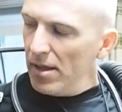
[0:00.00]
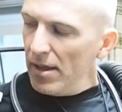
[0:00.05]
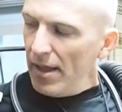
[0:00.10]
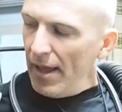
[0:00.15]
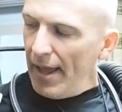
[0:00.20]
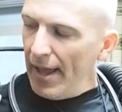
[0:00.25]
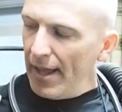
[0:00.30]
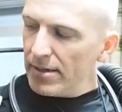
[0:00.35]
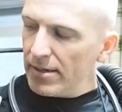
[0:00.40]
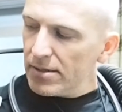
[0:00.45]

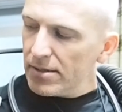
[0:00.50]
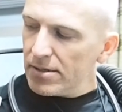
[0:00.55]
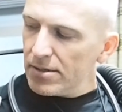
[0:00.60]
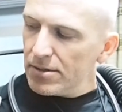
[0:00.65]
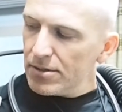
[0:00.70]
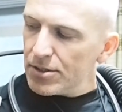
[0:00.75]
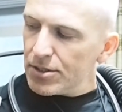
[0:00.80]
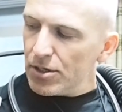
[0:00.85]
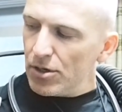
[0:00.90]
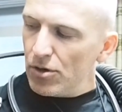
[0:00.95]
And
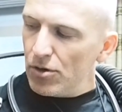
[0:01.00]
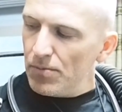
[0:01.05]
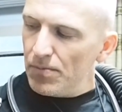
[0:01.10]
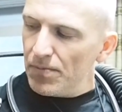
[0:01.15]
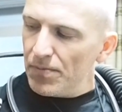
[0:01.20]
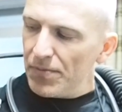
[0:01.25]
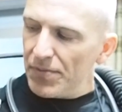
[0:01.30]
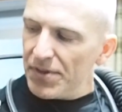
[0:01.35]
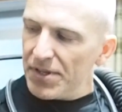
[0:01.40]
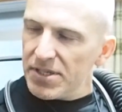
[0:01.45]
so
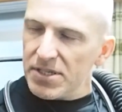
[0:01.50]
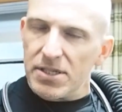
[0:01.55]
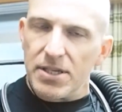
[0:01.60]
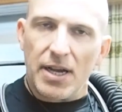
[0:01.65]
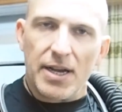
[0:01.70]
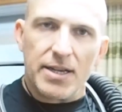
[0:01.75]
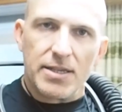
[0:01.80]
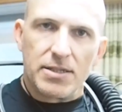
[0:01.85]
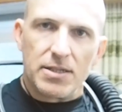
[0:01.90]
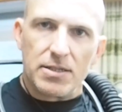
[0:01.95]
this
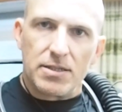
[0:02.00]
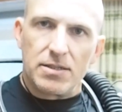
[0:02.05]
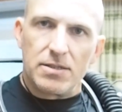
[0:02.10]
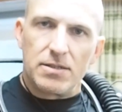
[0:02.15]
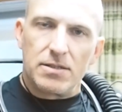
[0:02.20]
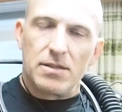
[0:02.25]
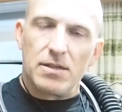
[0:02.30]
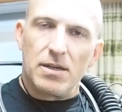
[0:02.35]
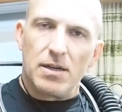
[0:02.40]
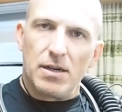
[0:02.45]
size
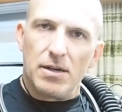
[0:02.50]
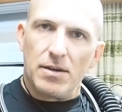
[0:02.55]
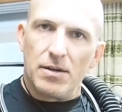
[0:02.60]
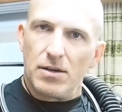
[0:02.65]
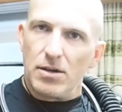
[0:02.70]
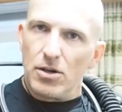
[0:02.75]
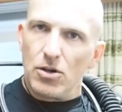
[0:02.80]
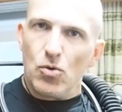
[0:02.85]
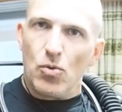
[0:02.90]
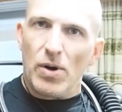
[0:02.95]
is
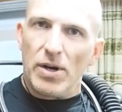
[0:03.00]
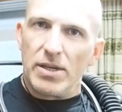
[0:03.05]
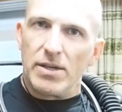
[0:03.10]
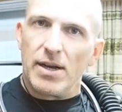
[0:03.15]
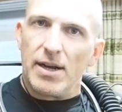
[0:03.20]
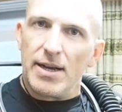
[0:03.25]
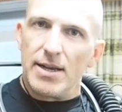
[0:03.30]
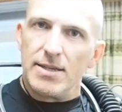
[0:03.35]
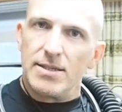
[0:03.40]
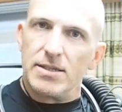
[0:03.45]
quite
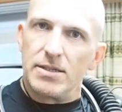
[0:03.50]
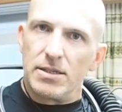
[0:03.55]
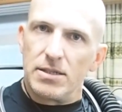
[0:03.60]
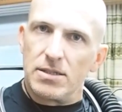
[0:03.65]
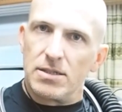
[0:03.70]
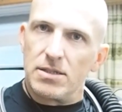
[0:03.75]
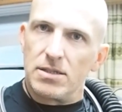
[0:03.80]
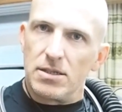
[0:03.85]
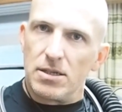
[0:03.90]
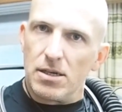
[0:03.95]
nice, and
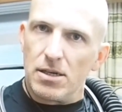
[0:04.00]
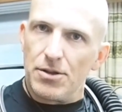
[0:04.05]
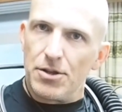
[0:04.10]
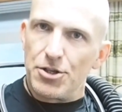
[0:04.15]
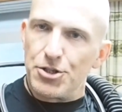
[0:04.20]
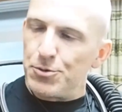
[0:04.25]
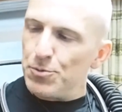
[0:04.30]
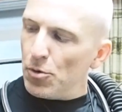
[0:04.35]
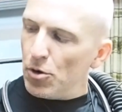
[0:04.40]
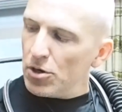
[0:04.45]
it's the
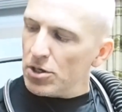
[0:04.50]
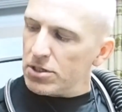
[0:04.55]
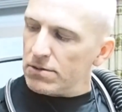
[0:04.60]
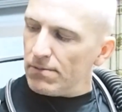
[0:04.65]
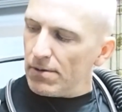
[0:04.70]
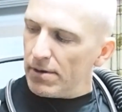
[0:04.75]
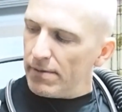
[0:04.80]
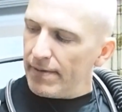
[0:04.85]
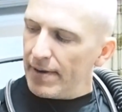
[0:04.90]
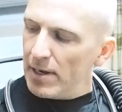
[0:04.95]
smallest
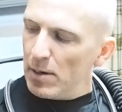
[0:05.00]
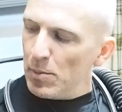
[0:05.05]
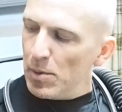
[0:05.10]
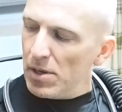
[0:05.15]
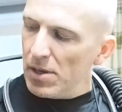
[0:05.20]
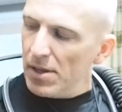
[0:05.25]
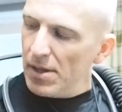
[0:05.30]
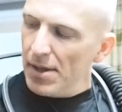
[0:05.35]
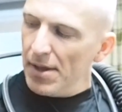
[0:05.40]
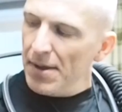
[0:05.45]
one
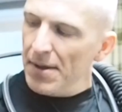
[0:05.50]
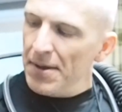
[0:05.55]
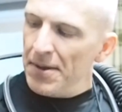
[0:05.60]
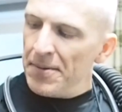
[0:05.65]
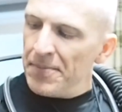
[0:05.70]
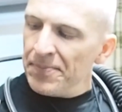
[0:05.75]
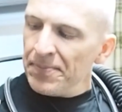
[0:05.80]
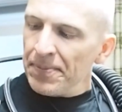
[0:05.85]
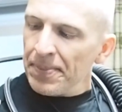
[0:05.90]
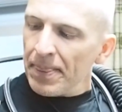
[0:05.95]
available,
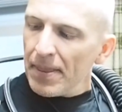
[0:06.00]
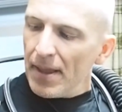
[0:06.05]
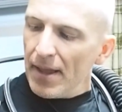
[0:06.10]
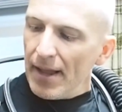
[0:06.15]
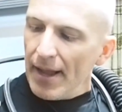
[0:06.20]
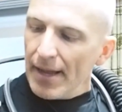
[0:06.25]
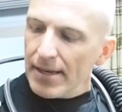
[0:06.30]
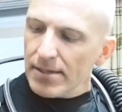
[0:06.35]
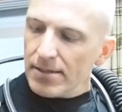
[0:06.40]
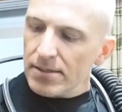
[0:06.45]

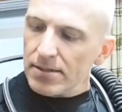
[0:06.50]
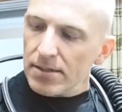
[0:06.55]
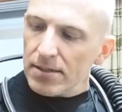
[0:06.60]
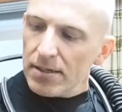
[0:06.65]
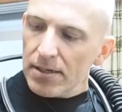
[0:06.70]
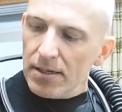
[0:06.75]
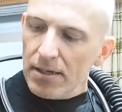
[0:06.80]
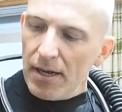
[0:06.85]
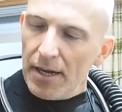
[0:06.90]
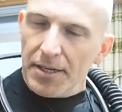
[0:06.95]
and
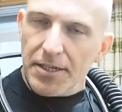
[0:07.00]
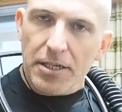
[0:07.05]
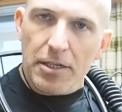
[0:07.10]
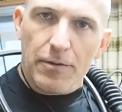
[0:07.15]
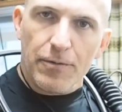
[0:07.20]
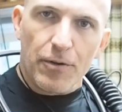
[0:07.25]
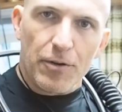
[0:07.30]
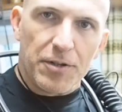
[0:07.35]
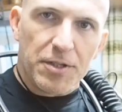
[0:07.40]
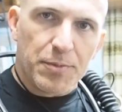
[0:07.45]
ideally
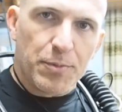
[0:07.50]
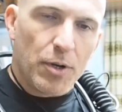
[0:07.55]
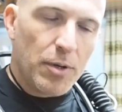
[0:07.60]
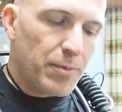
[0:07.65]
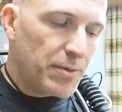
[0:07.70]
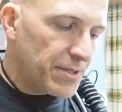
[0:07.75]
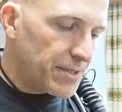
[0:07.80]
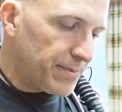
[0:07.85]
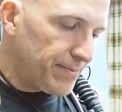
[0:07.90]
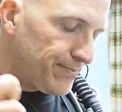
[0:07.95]
for this
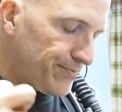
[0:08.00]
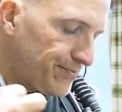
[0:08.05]
purpose.